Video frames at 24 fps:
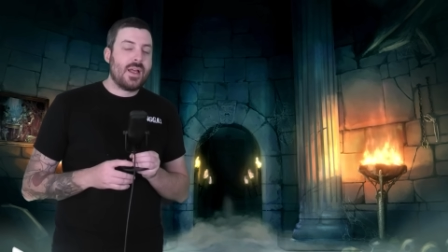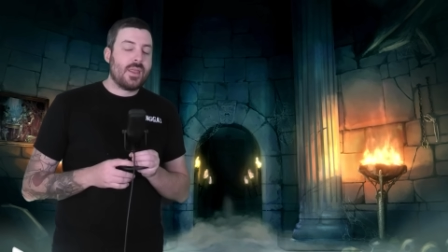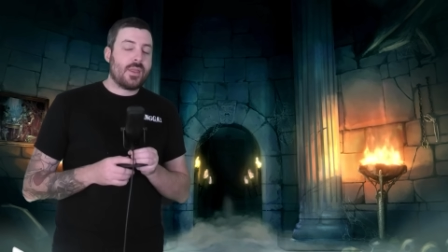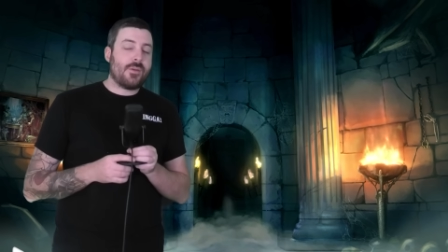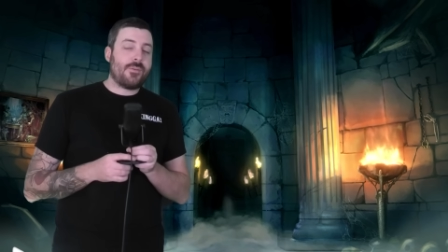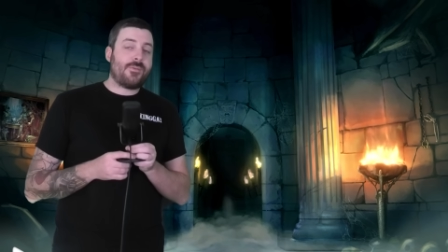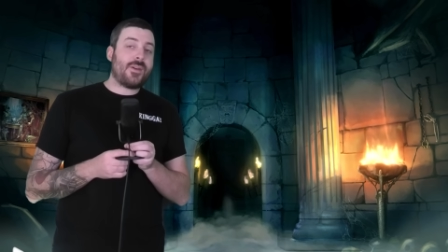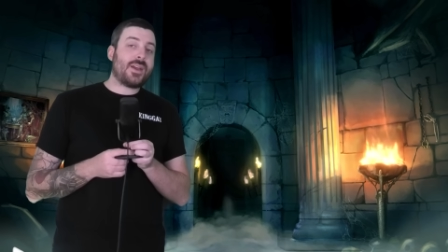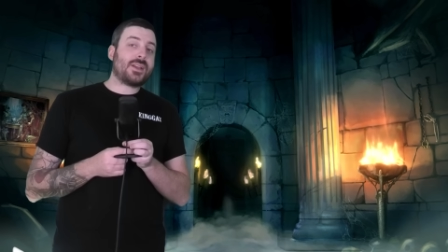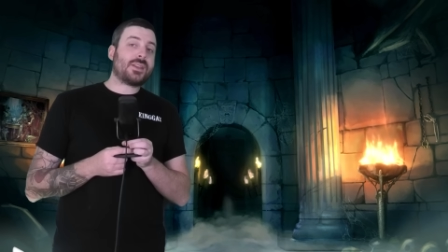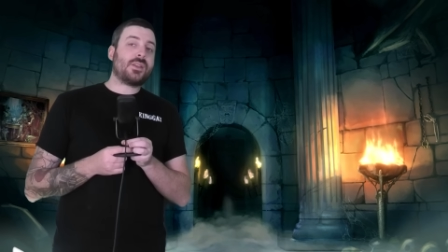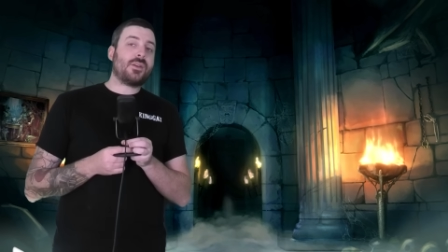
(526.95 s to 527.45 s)

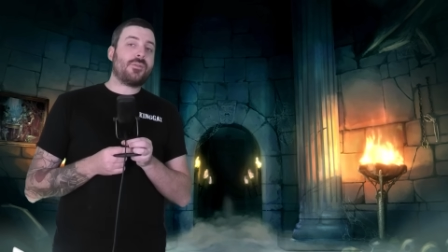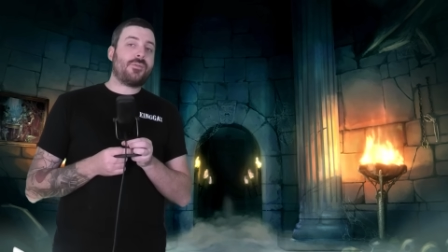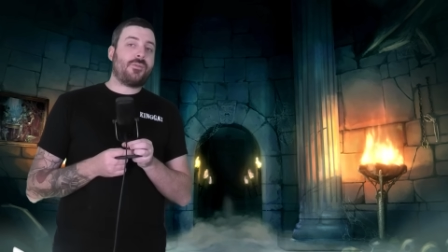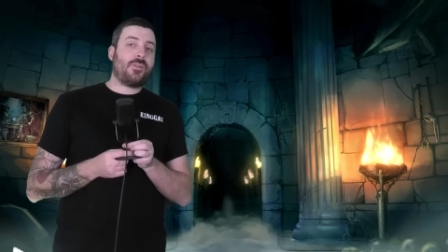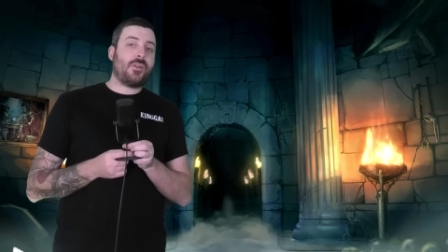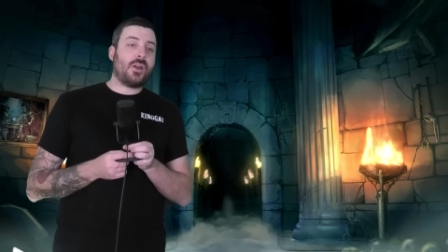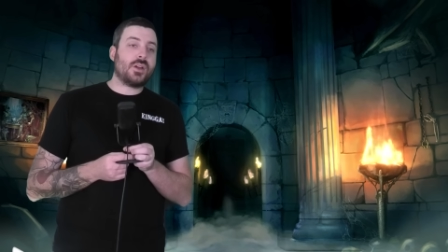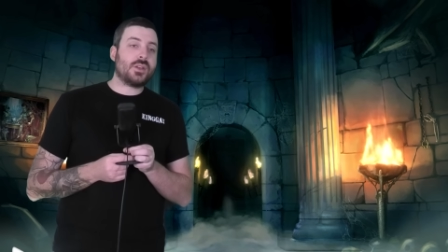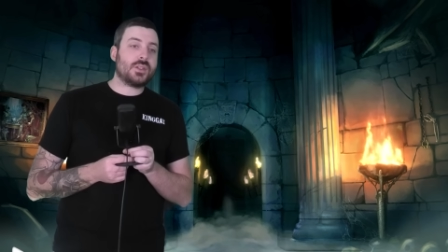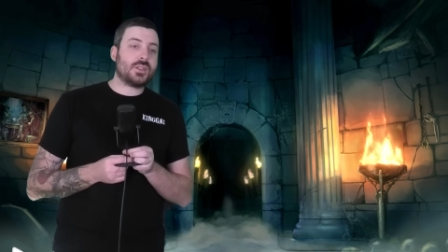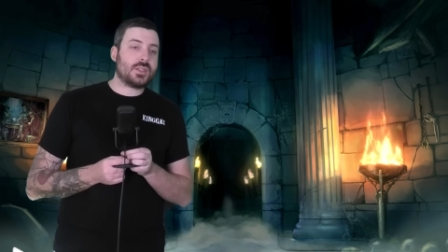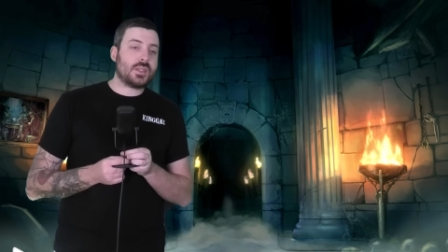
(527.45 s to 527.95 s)
The fact that
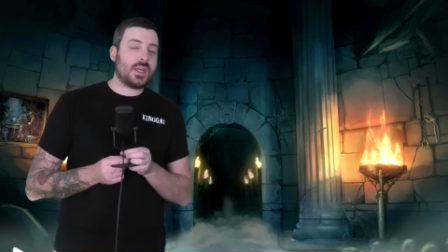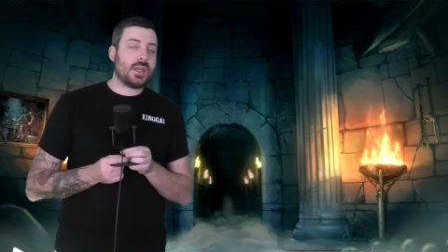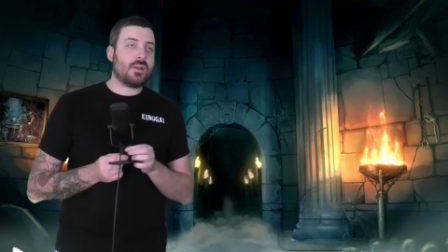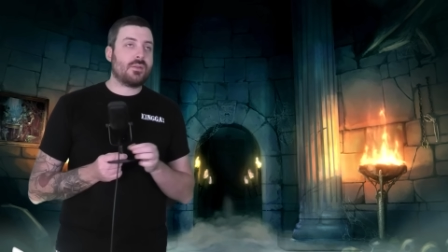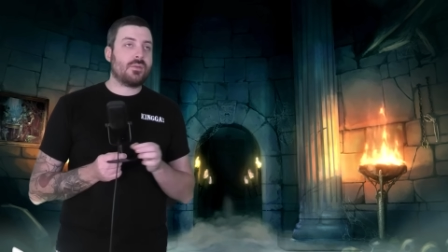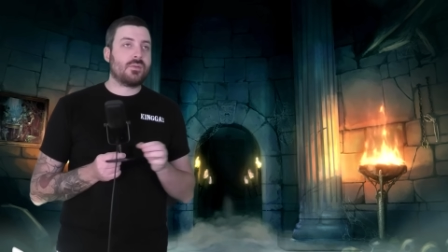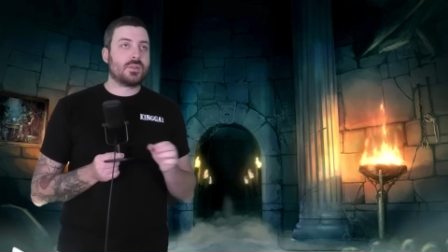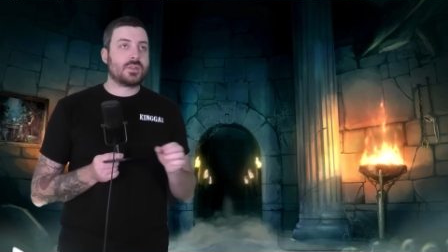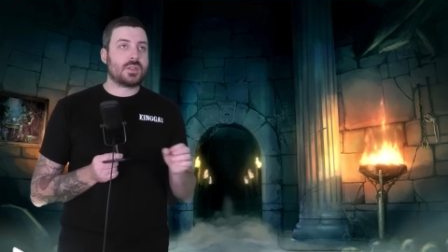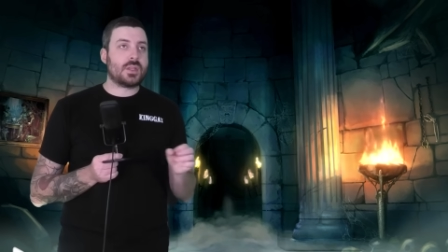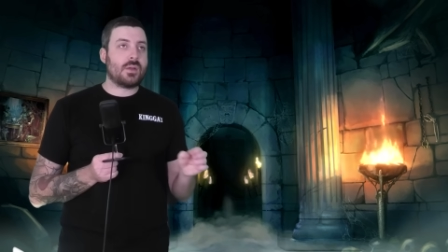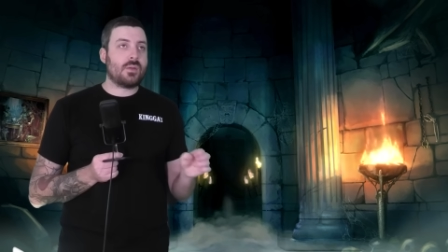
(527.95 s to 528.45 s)
Flow
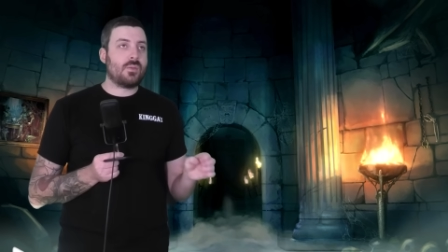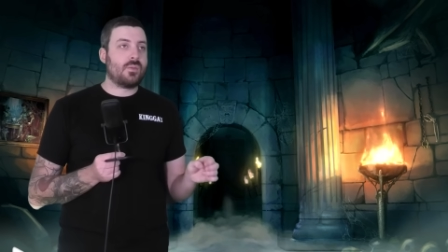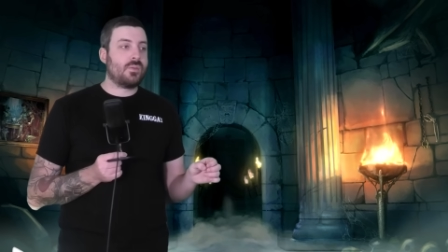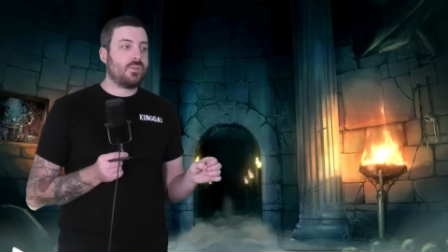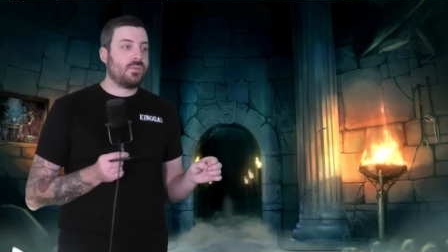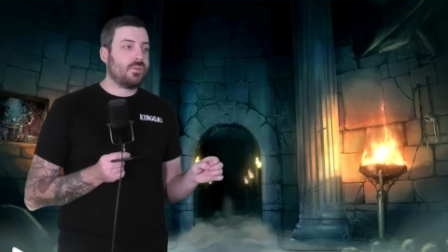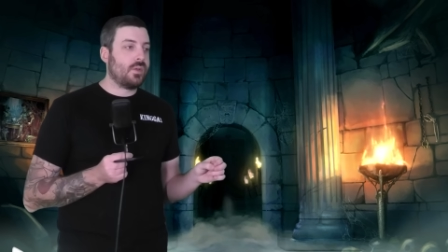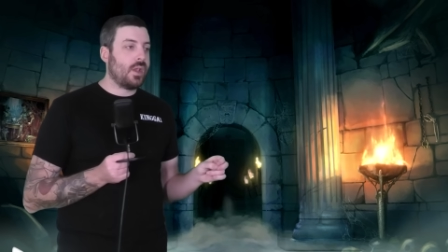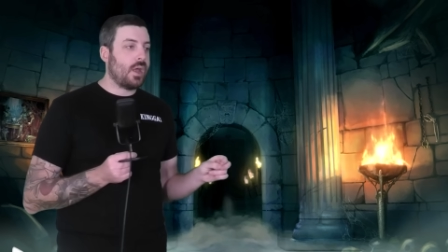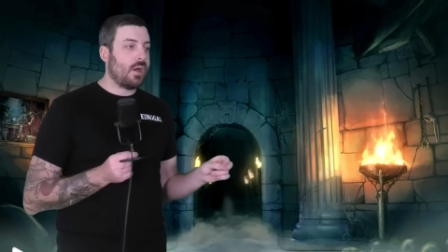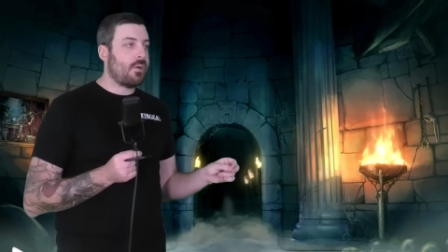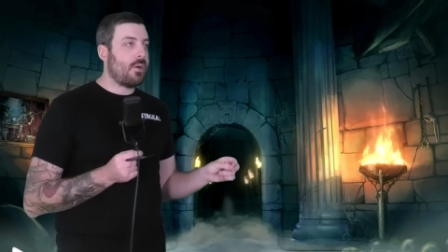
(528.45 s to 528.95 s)
State was a
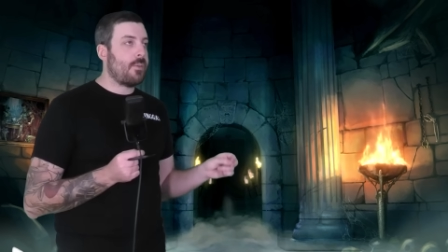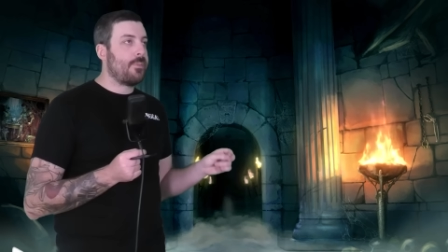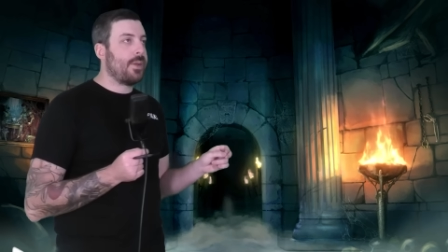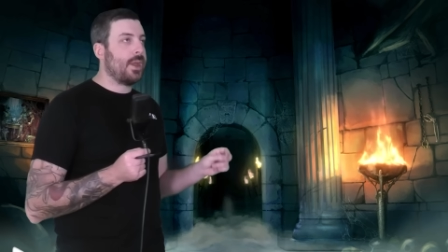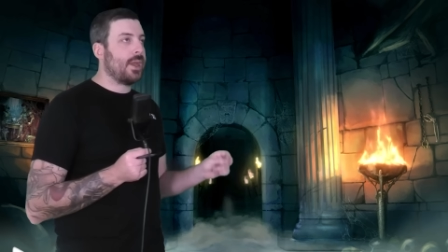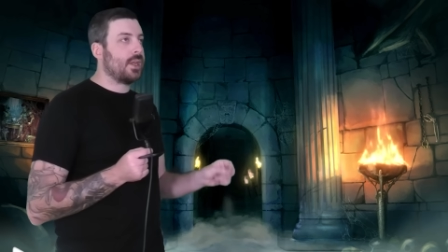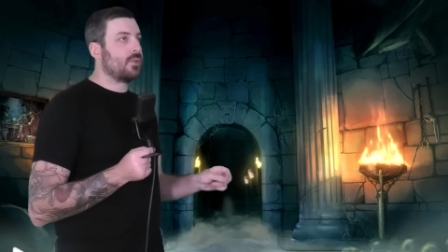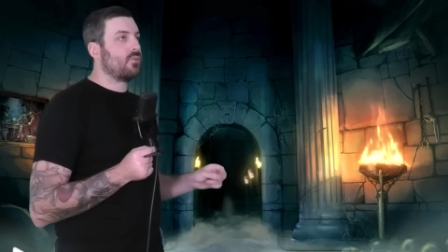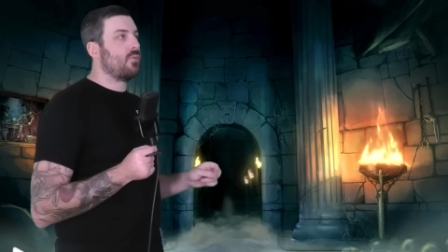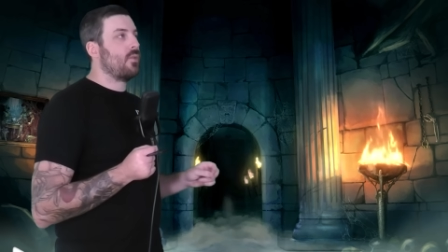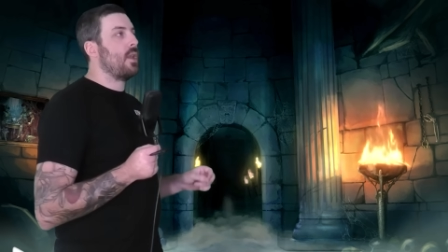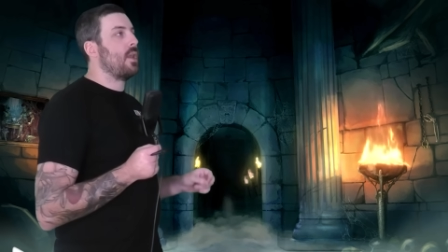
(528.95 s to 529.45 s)
lower
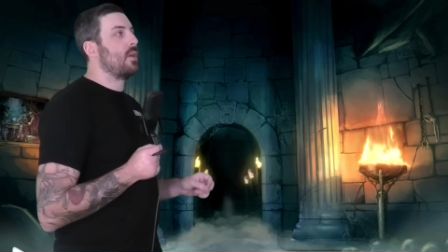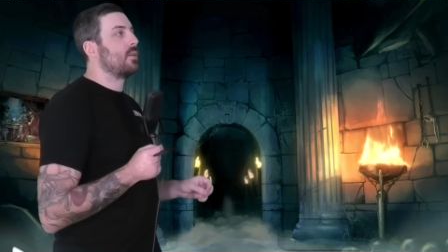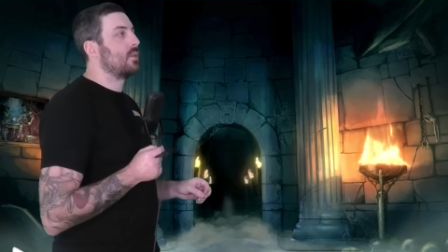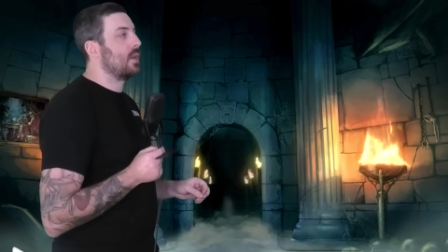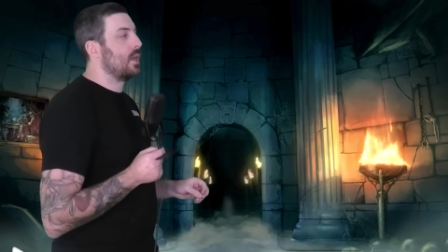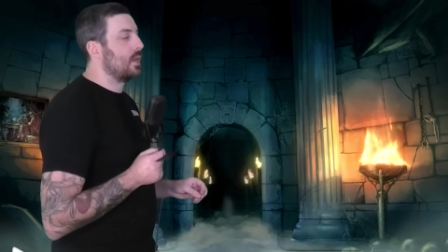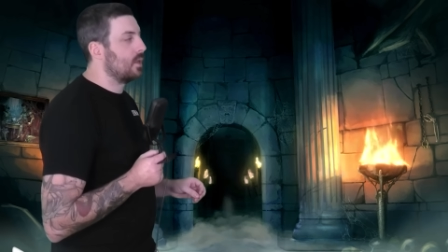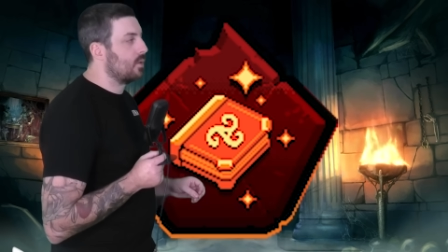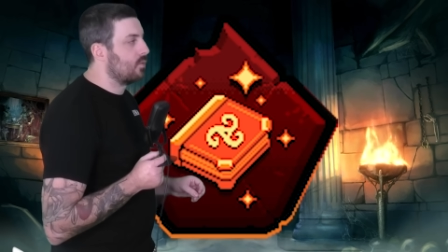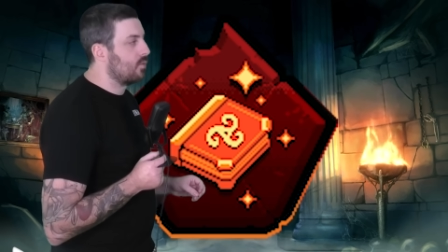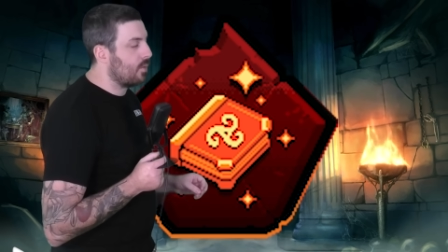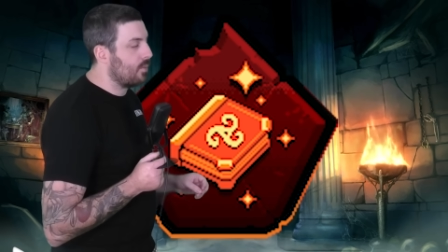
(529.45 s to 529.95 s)
picked relic
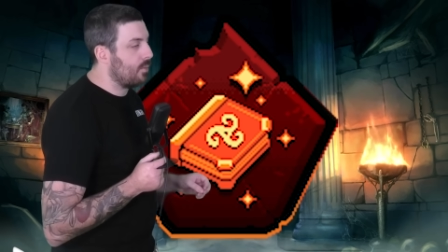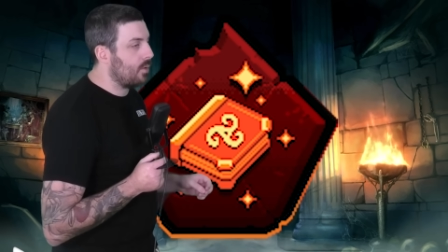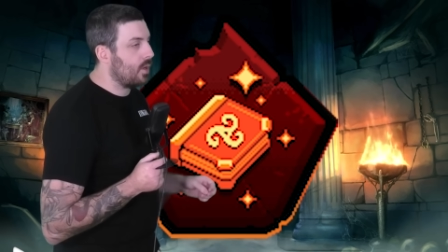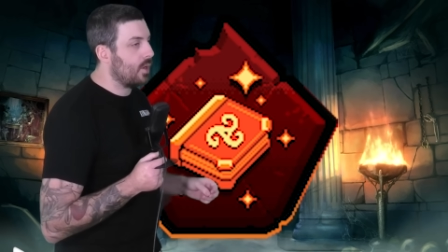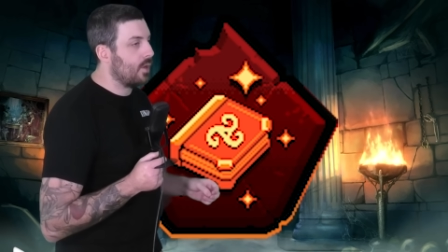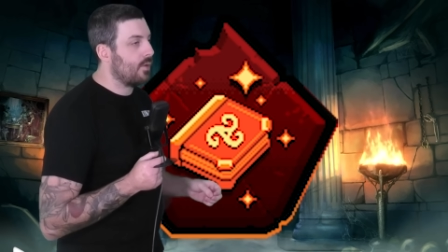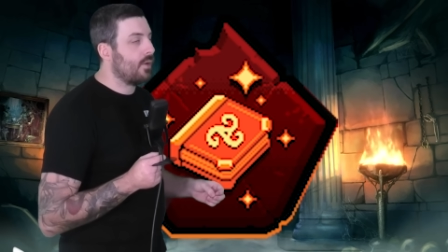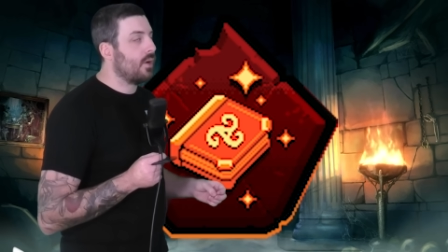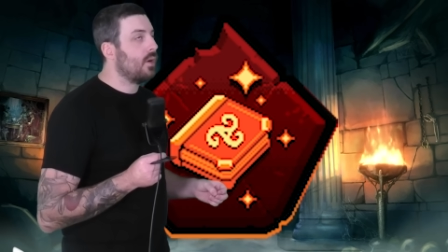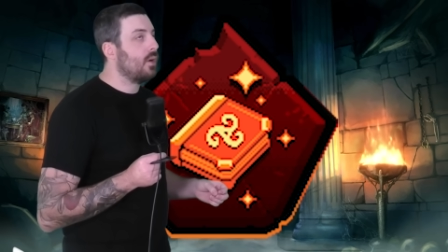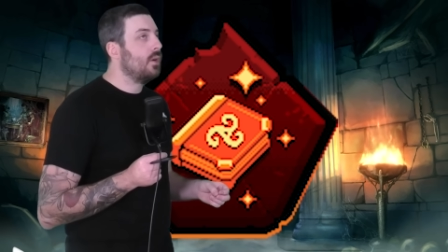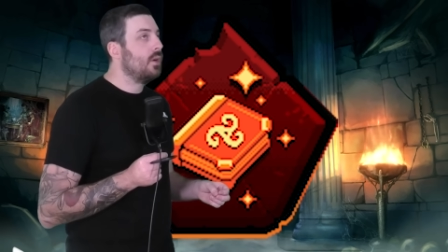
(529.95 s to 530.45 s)
than
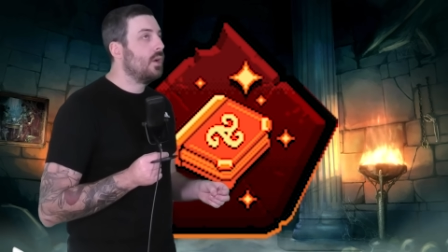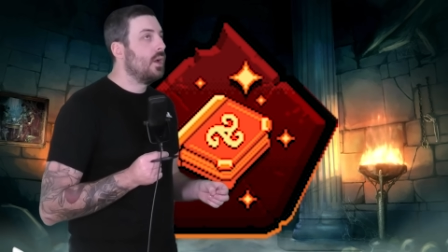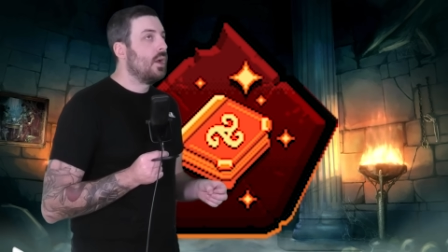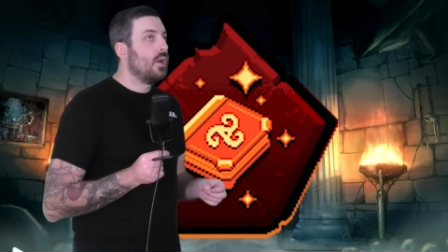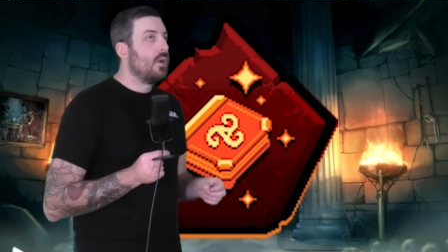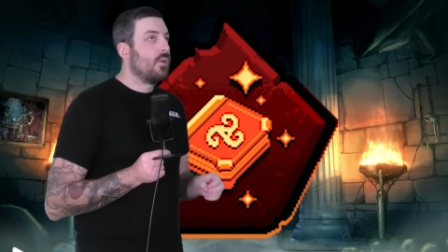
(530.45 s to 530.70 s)
Grimoire